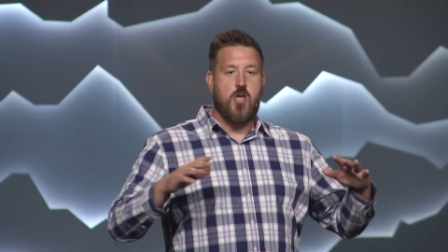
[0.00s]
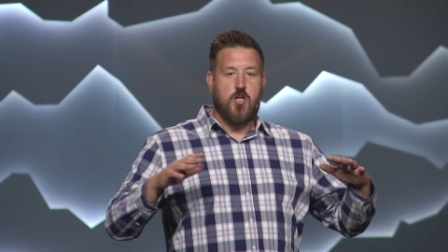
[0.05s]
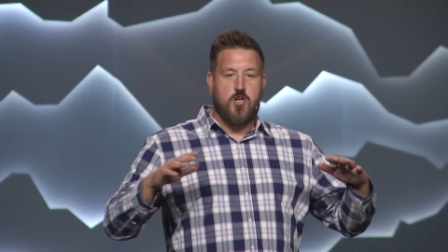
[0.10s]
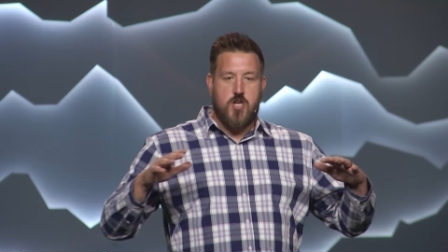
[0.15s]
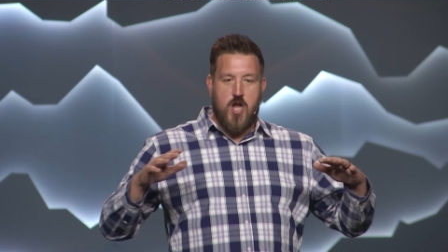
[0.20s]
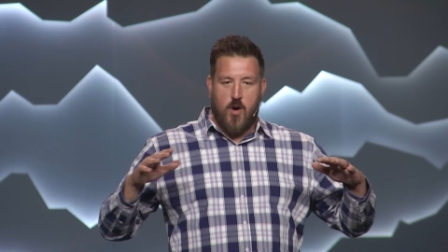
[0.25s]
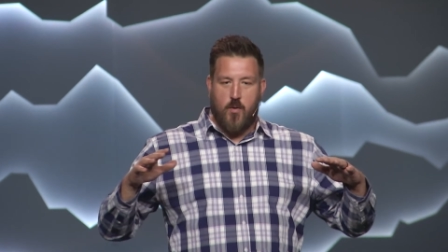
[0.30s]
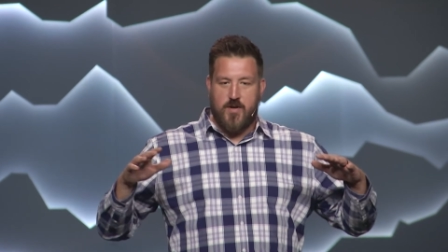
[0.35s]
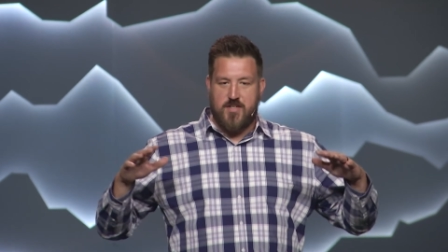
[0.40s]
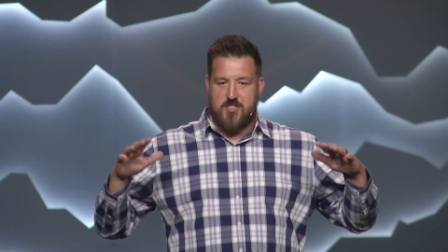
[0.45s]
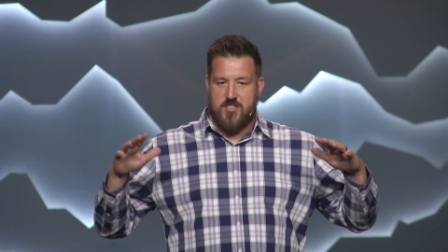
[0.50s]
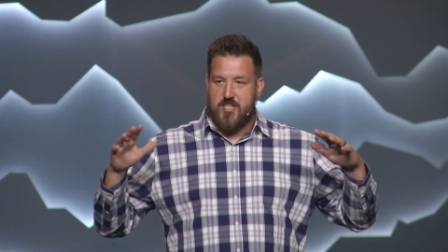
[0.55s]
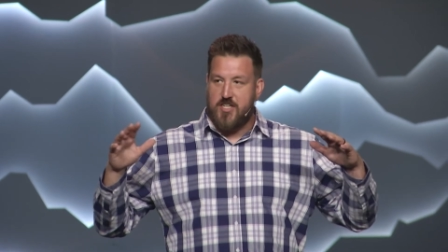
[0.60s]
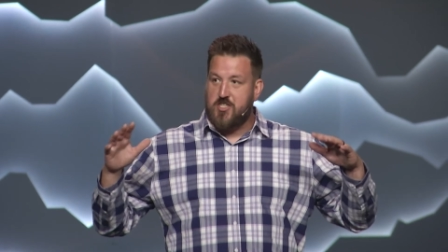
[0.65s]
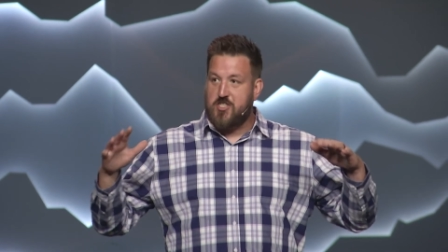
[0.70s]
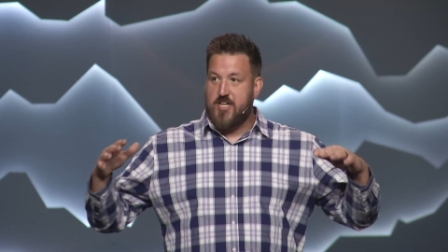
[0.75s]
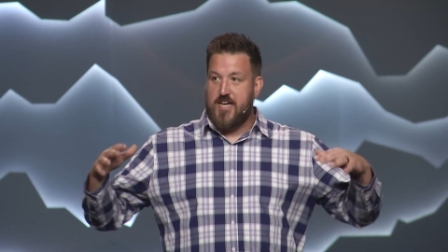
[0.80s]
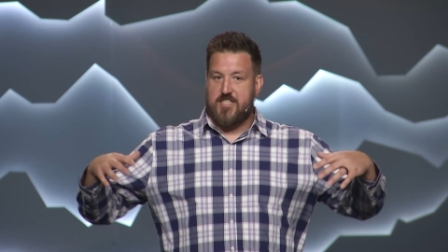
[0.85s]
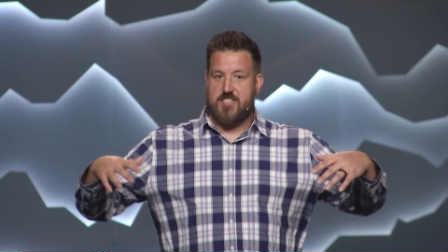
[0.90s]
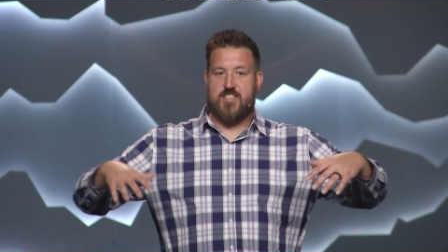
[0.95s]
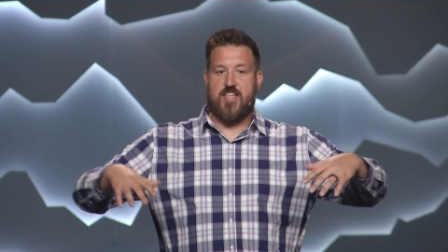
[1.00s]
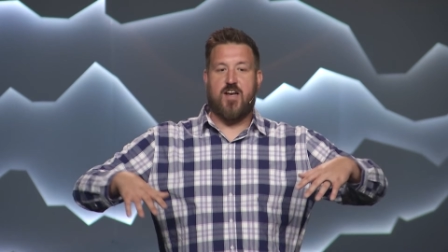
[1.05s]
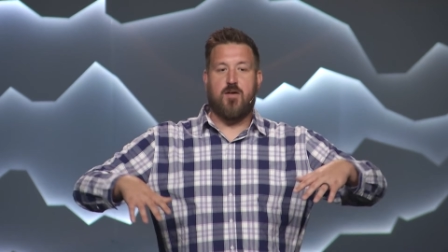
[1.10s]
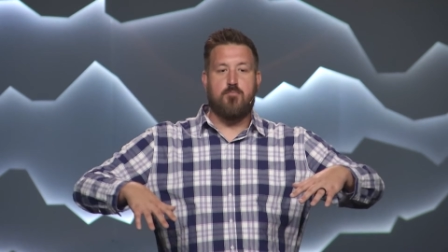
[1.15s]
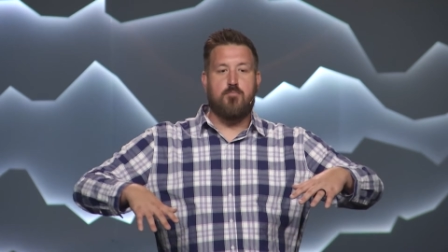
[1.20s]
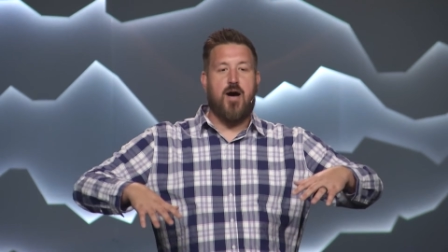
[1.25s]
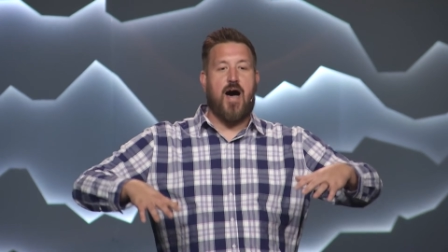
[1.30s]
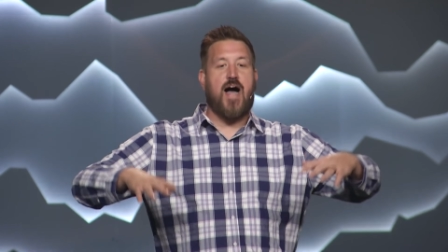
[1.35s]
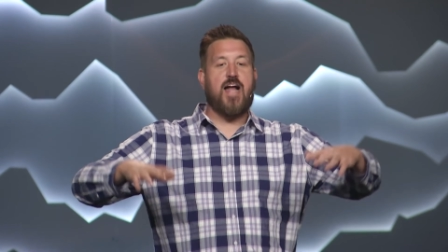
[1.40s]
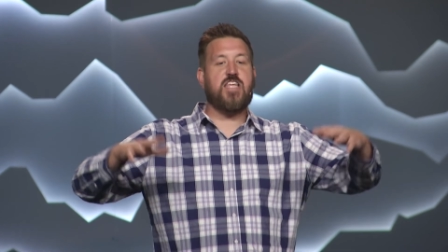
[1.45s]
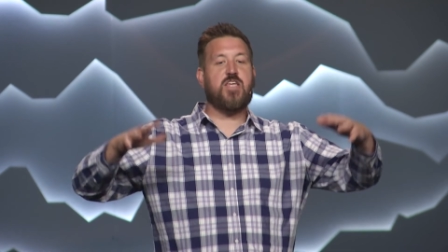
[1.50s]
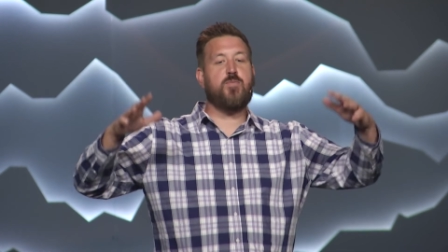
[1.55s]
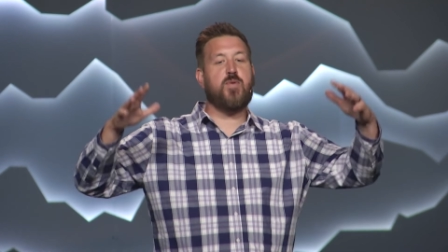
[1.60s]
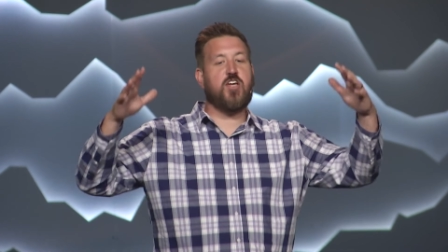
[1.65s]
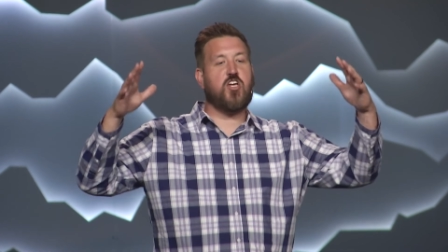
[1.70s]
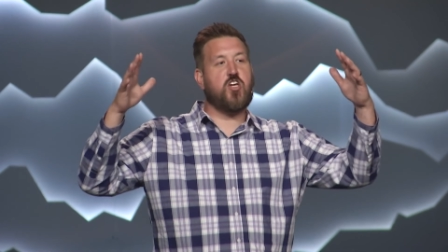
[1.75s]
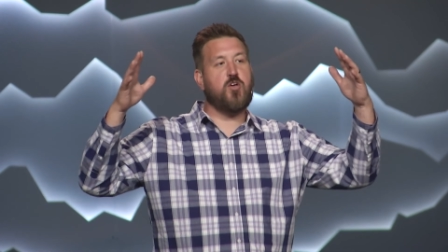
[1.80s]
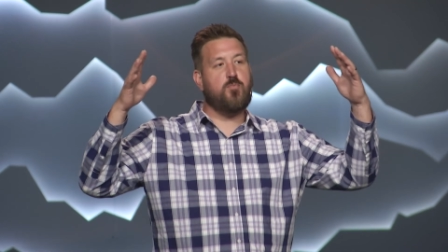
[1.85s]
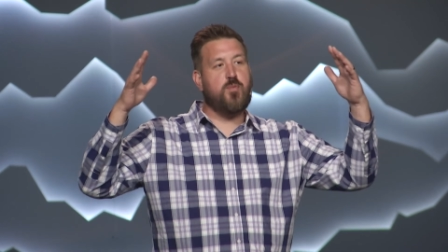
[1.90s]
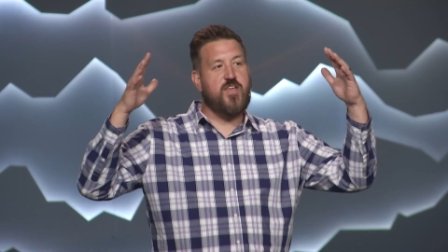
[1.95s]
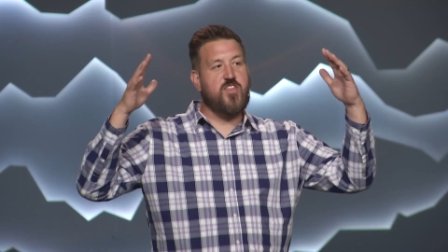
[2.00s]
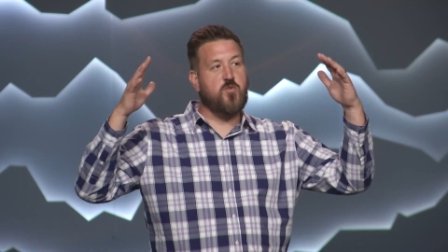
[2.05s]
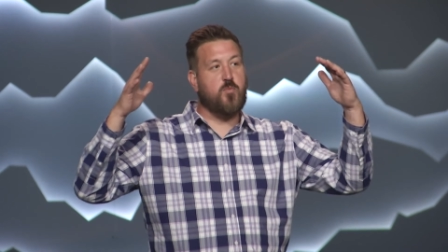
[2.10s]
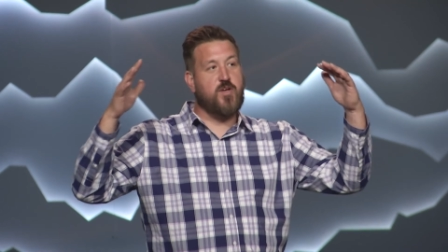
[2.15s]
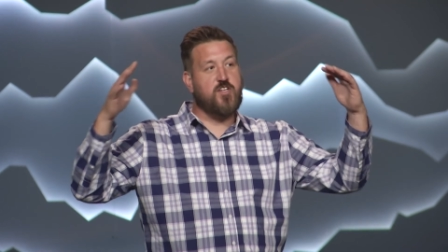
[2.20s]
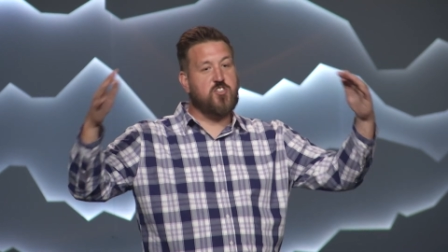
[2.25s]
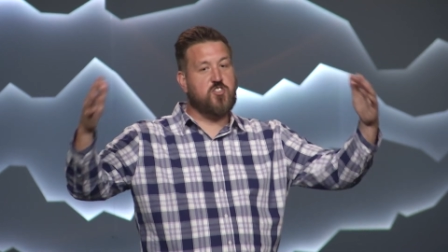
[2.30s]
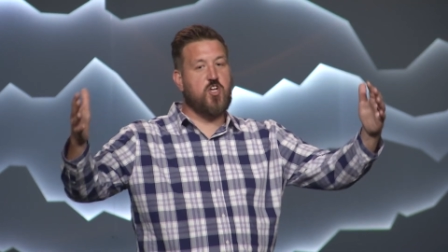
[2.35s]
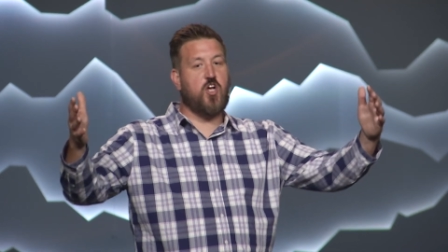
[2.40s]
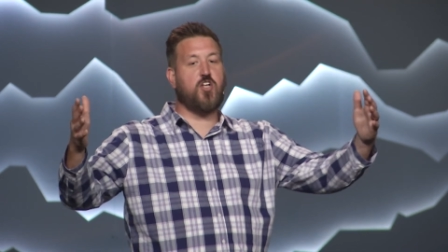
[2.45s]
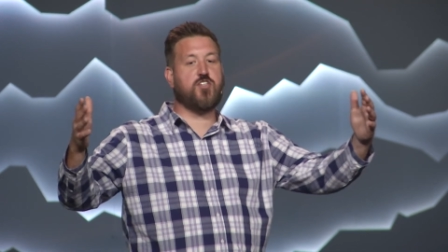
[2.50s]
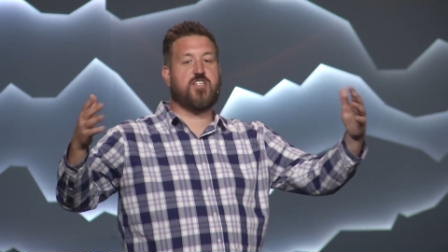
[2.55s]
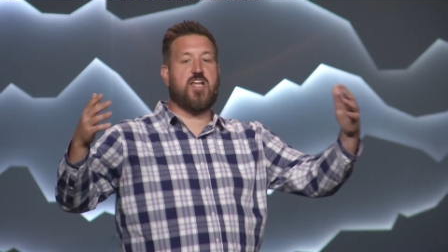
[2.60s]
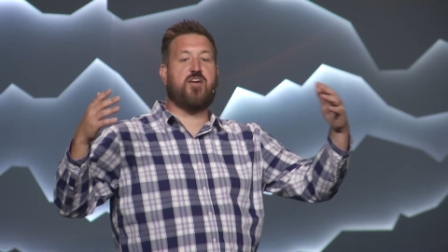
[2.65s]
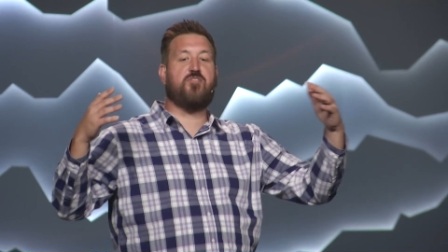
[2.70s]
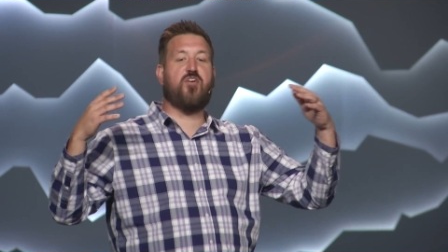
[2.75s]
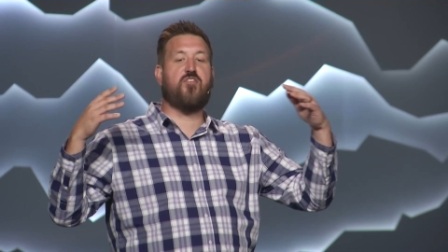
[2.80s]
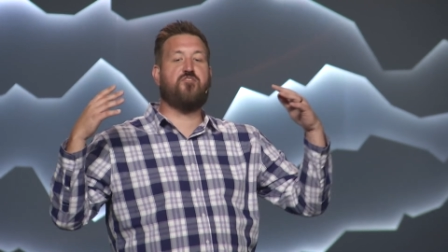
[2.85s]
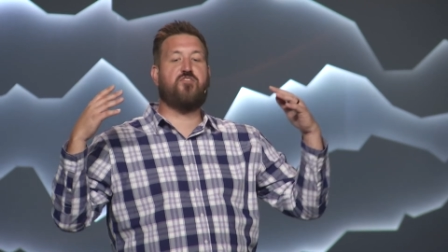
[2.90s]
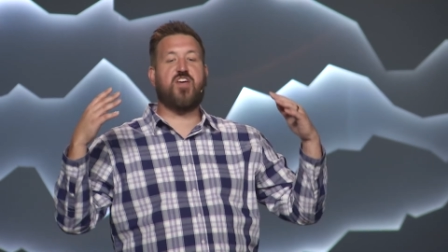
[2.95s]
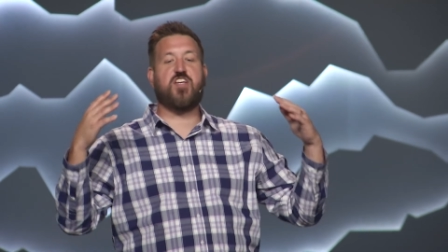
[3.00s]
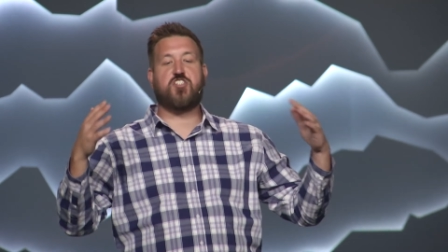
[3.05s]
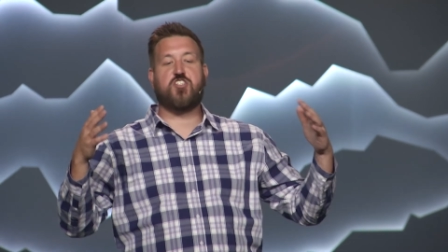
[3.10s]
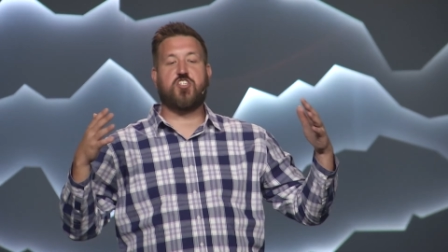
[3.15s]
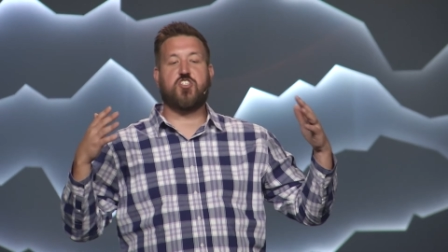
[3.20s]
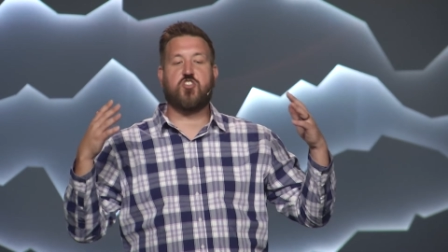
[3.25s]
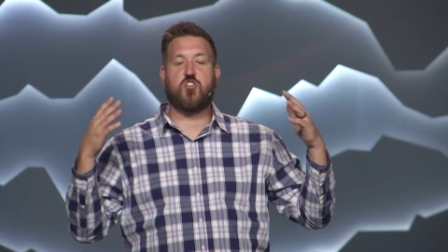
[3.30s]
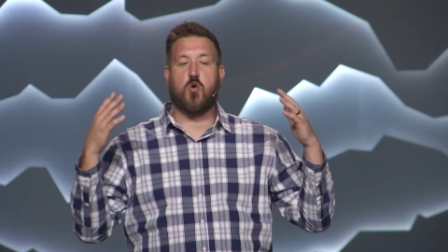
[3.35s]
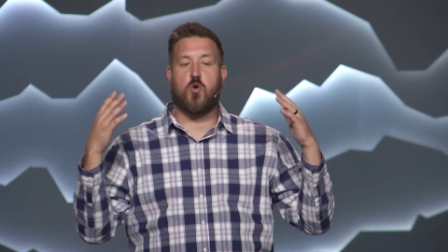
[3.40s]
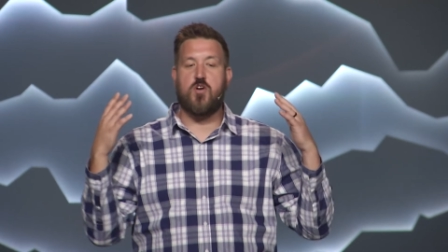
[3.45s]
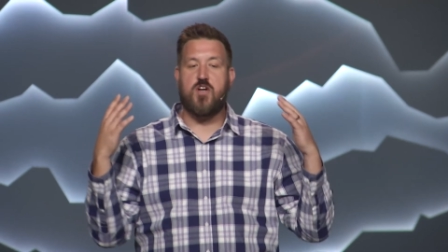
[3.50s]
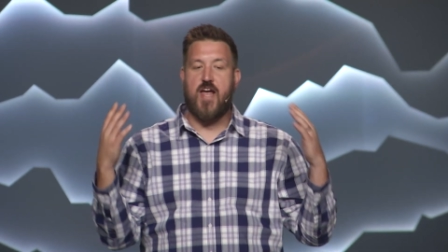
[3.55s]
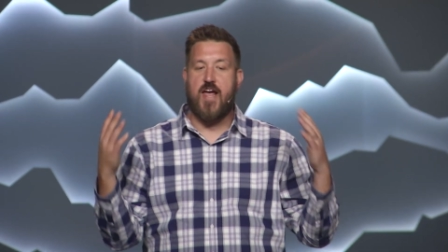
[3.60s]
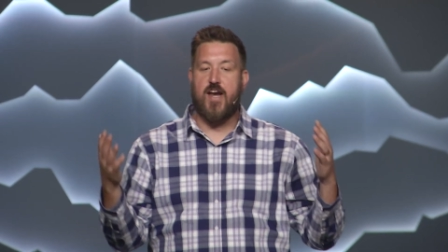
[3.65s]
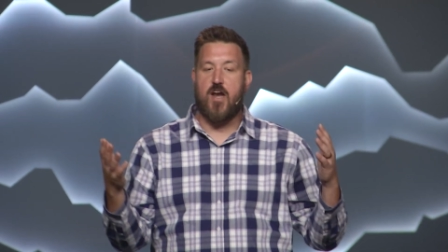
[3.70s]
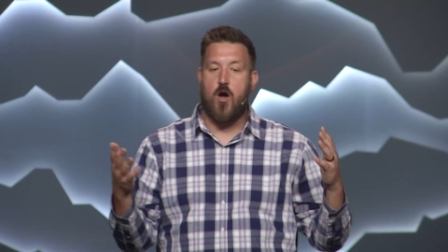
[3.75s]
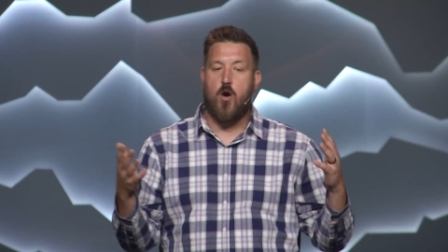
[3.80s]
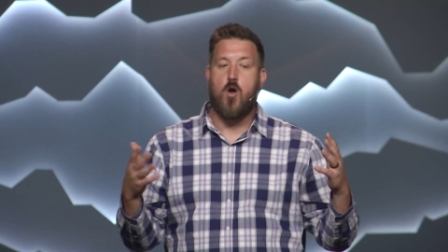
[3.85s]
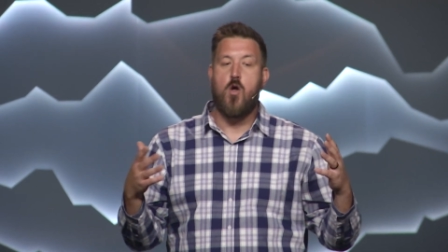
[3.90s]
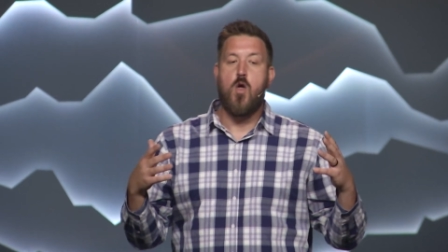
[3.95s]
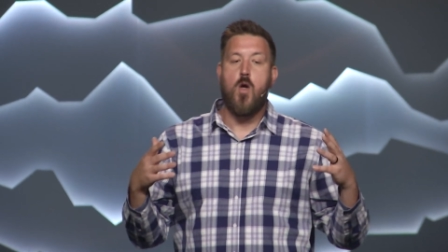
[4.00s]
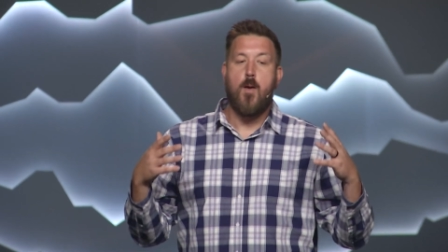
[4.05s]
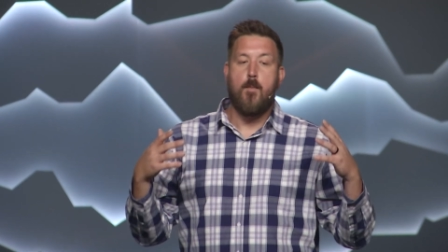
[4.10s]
no one suggests that a monument could be the result of a vicious tornado,